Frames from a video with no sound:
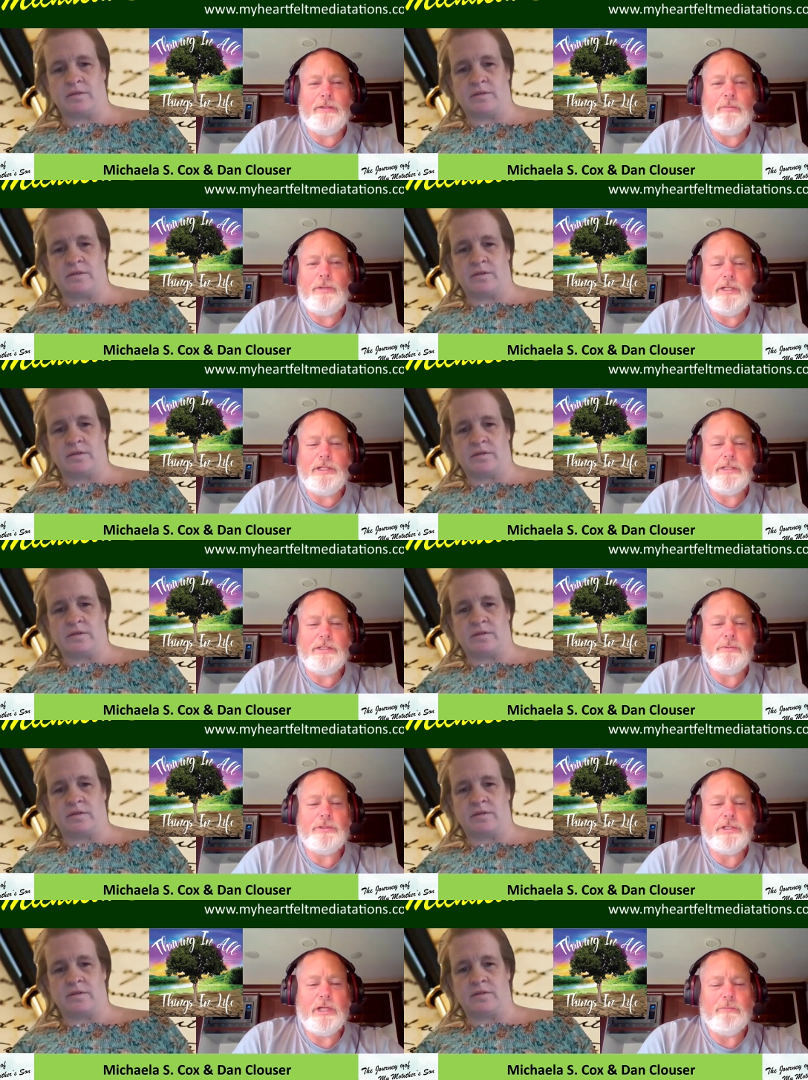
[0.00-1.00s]
Speaker 1: Little Places,
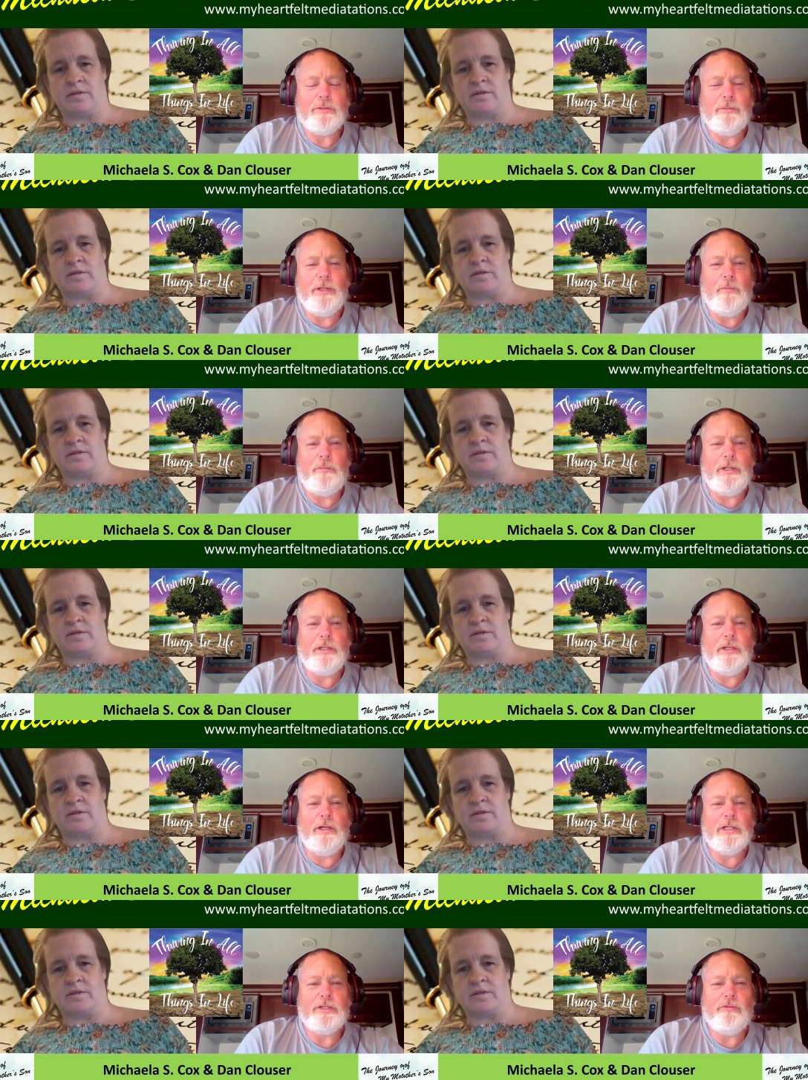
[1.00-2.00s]
which comes from the opening
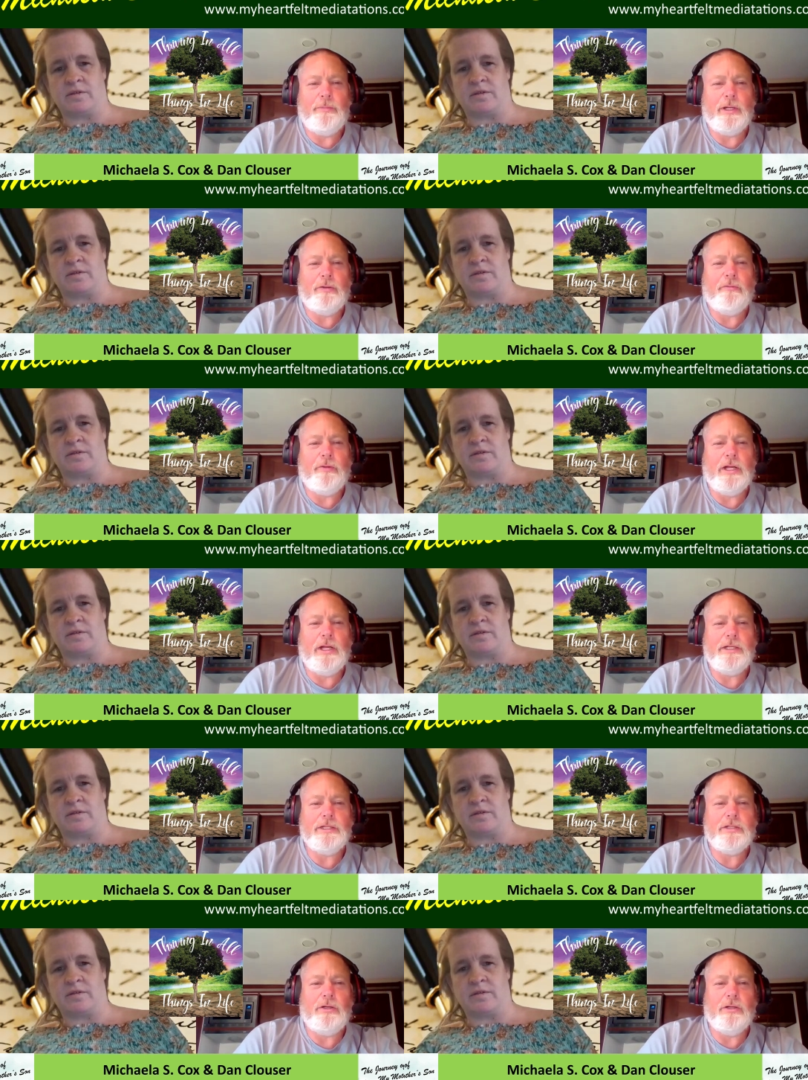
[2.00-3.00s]
lyrics of a Michael Franti
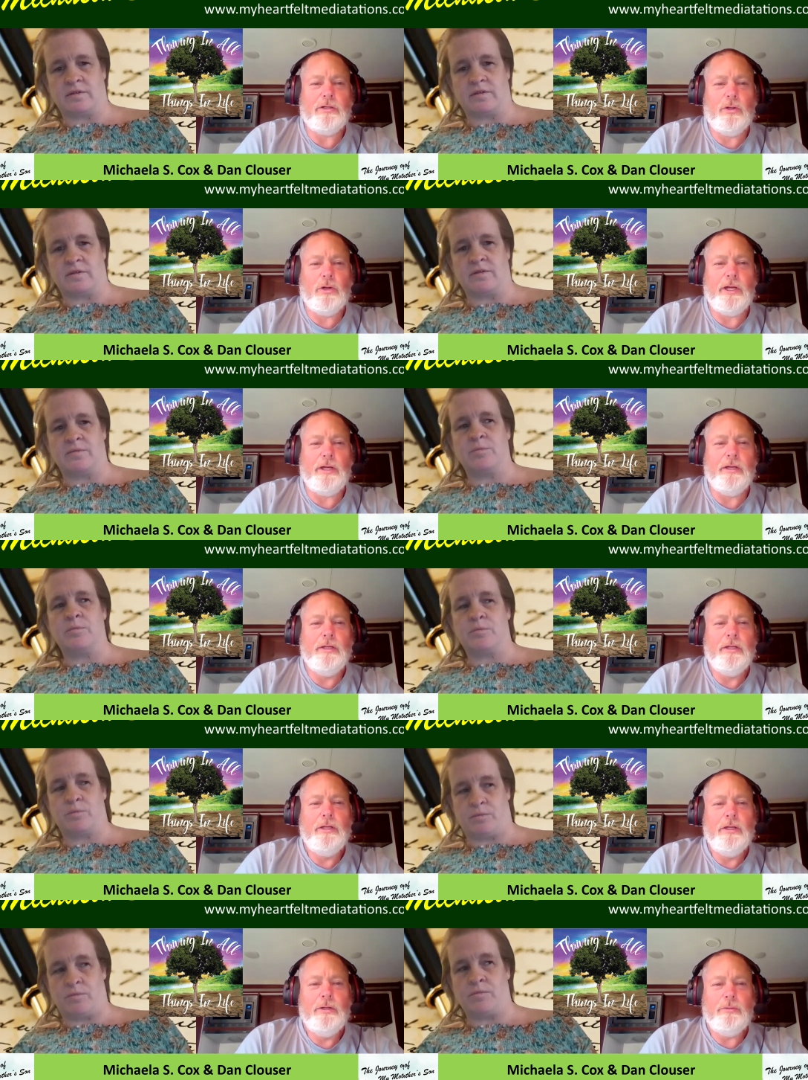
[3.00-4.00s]
song, Gloria,
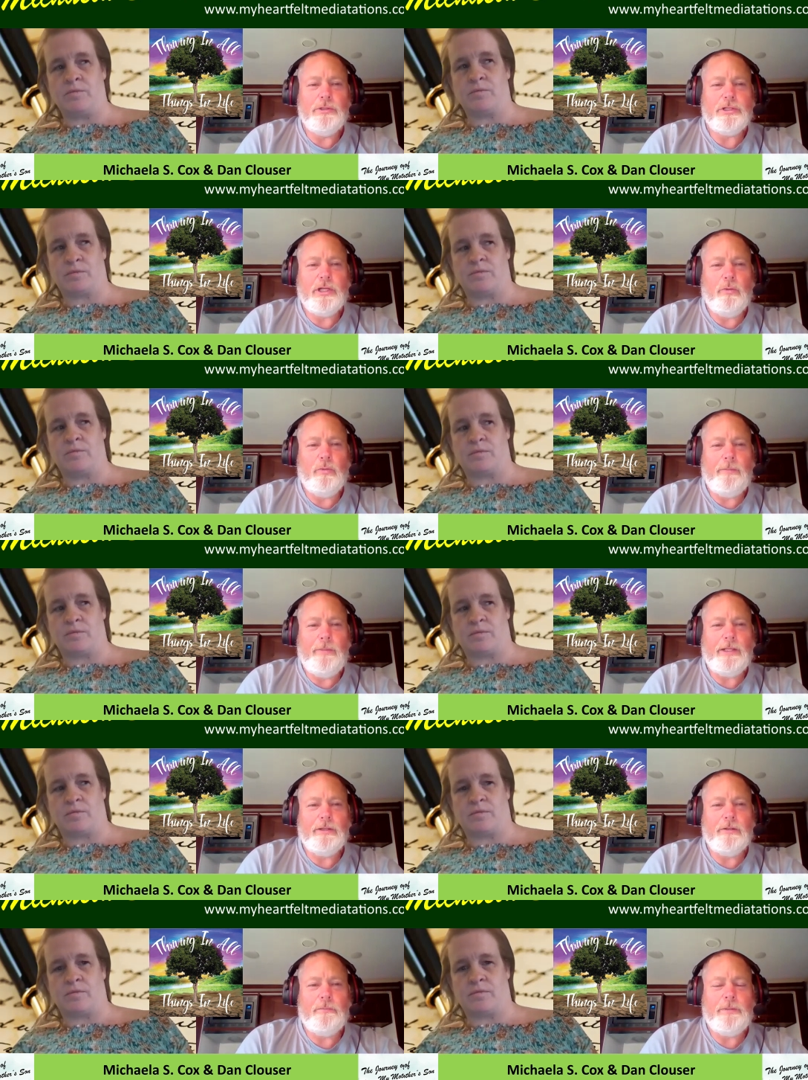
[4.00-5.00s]
which go, When many
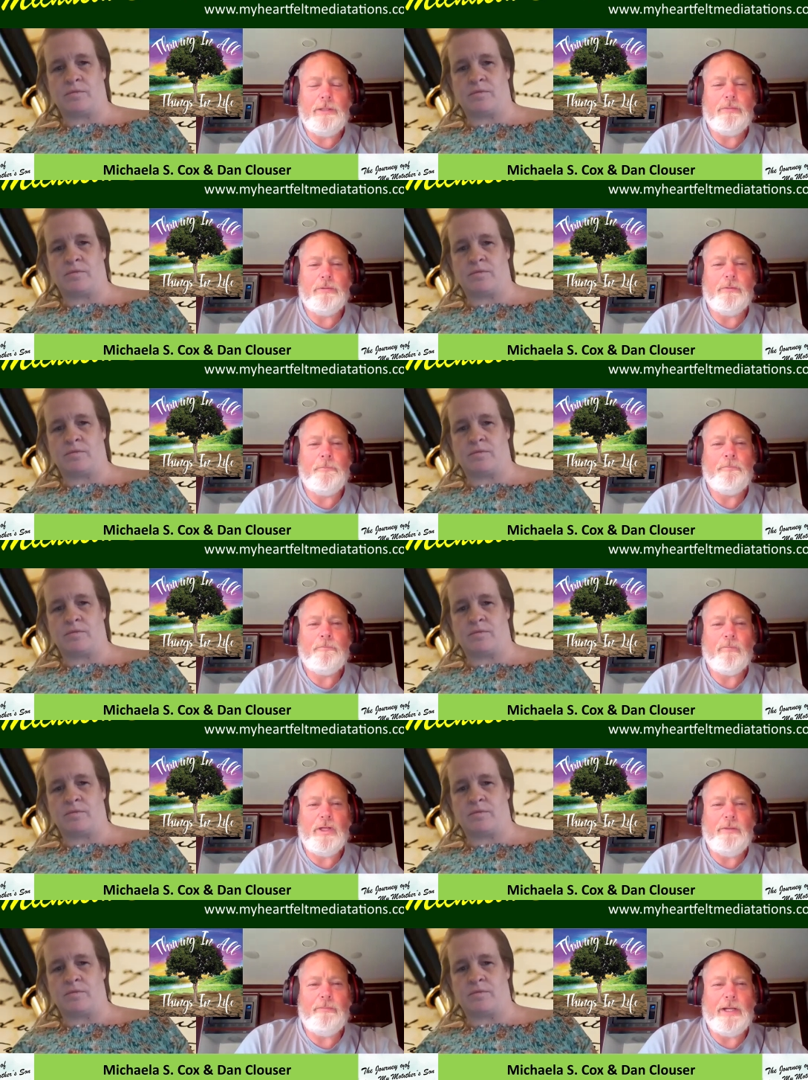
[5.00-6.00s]
little people
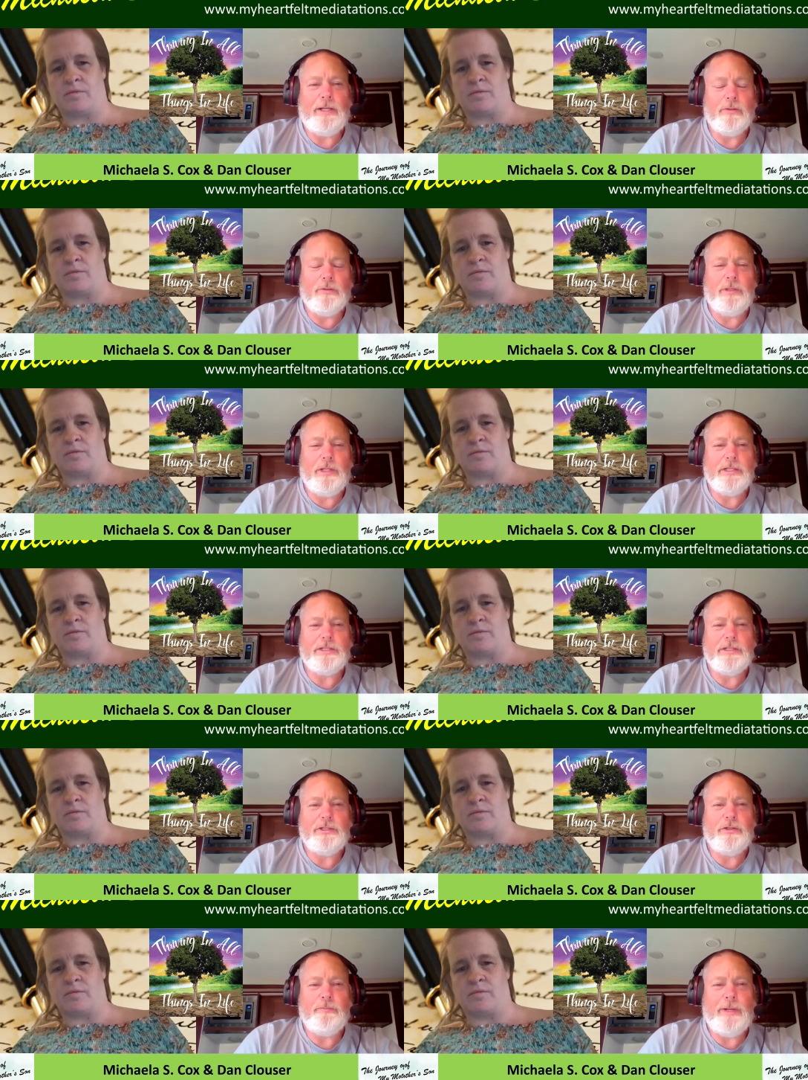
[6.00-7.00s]
in many little
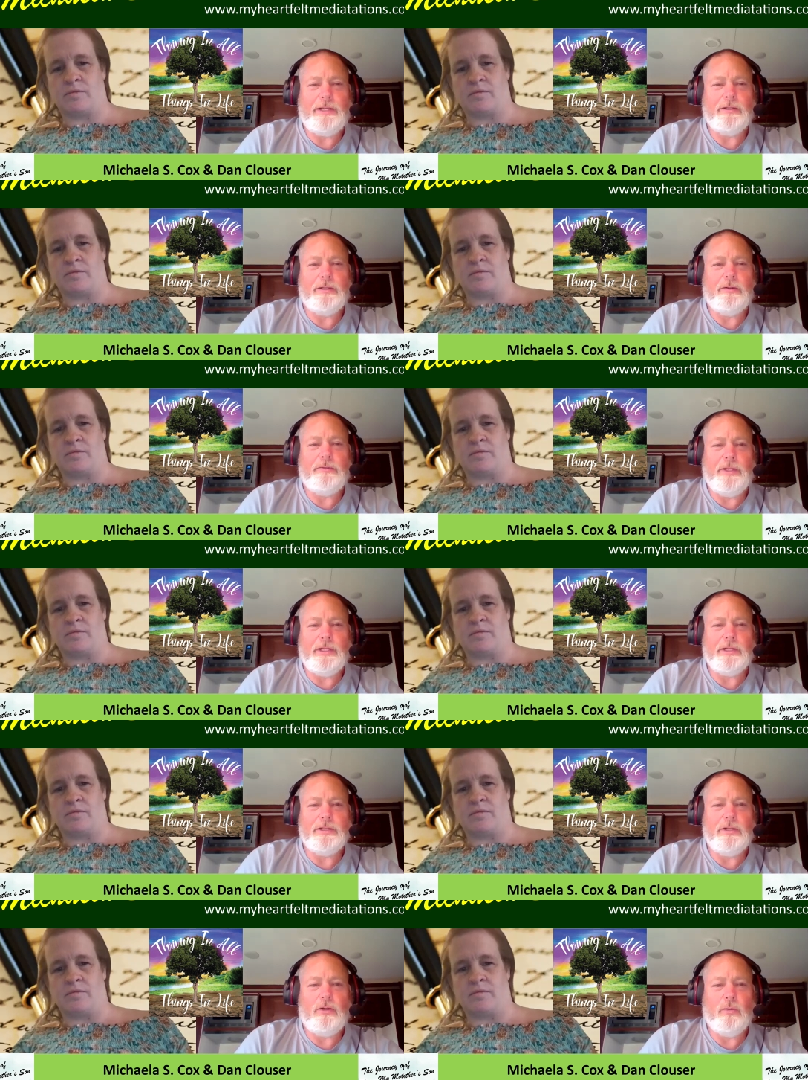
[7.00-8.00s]
places, do many little things,
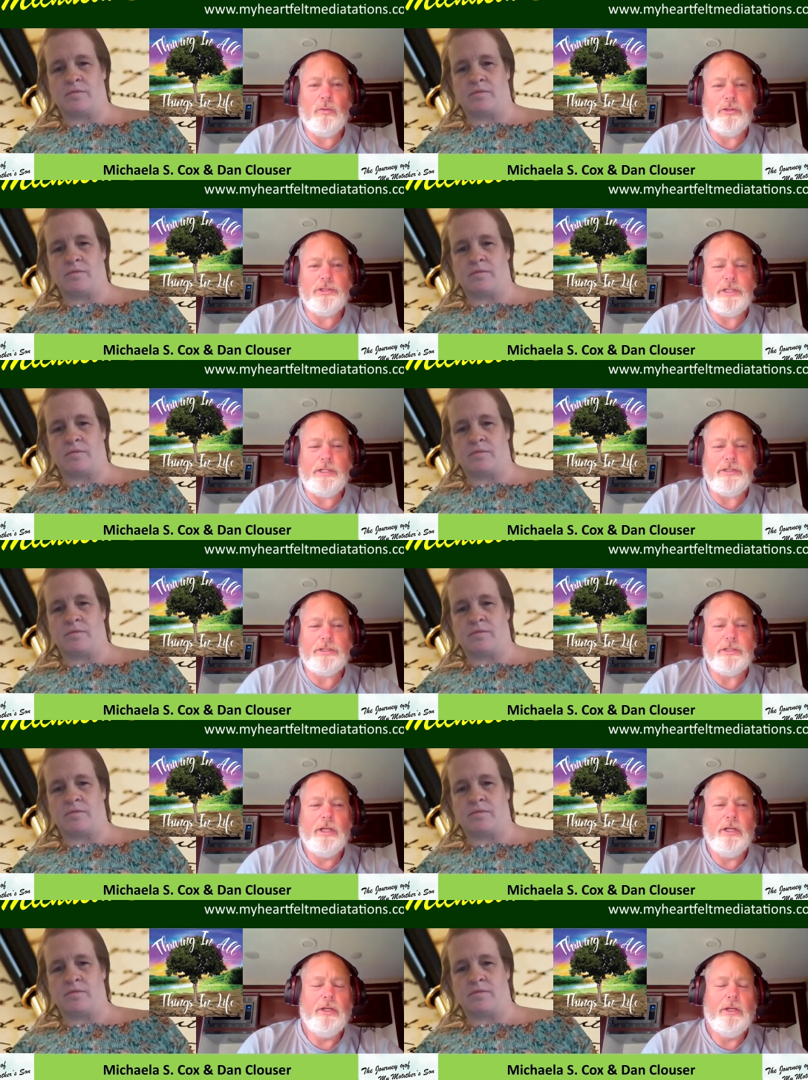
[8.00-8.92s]
and the whole world changes.